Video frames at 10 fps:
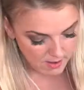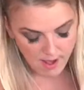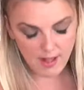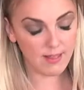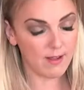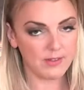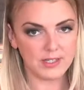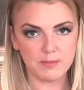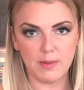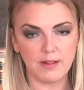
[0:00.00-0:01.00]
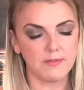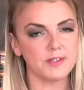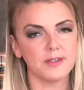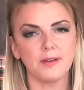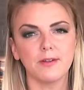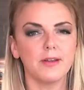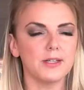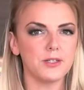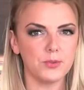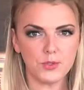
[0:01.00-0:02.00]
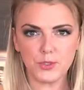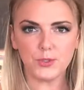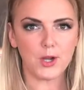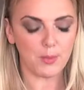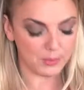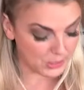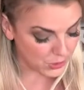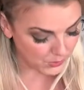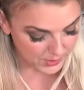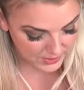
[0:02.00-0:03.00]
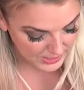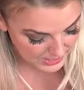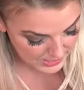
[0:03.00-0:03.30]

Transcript: I love the smell of dill. As soon as you chop into it, you can